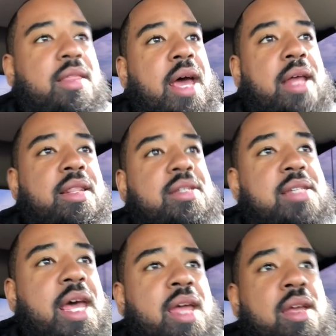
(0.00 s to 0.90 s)
That
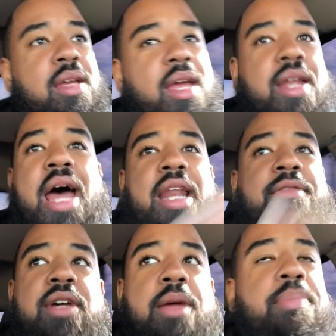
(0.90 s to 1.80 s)
let's say and not
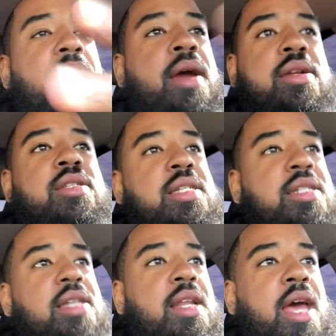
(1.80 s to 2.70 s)
even comparing to
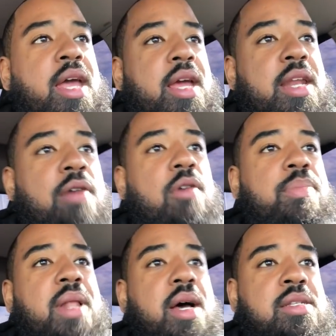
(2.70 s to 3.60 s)
CCNA and
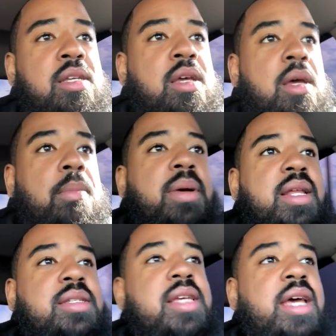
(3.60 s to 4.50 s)
Network Plus, but
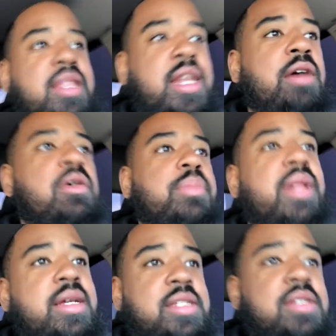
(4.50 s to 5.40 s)
let's say the Network
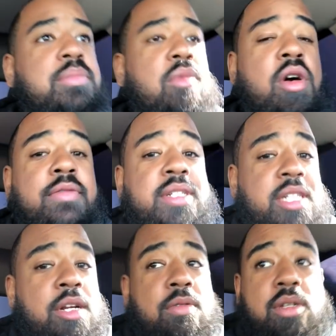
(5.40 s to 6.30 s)
Plus is more of a
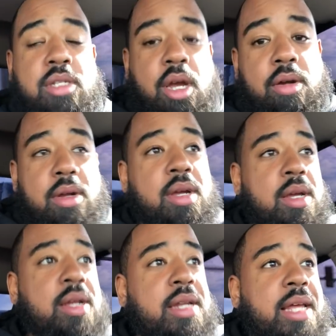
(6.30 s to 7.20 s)
general cert
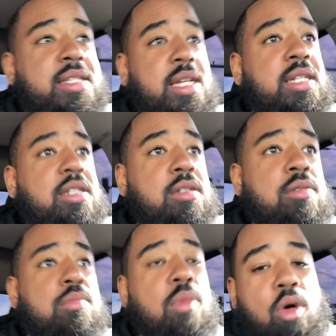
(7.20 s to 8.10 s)
that teaches
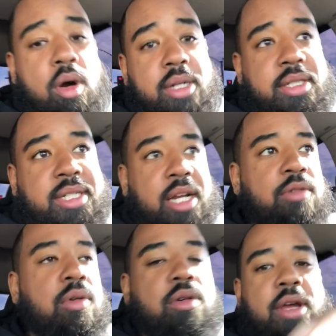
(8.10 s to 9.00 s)
you more
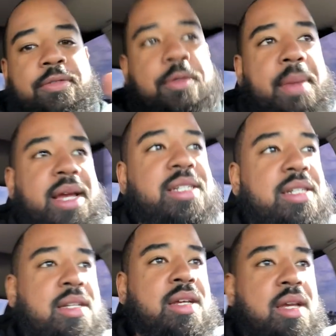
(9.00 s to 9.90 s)
general
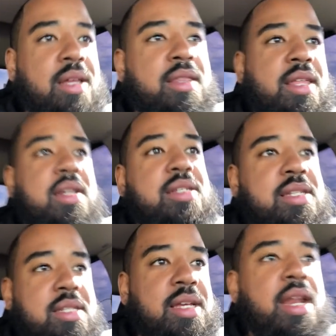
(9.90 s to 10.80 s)
information than the
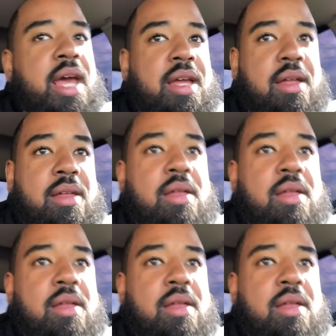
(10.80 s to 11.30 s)
CCNA.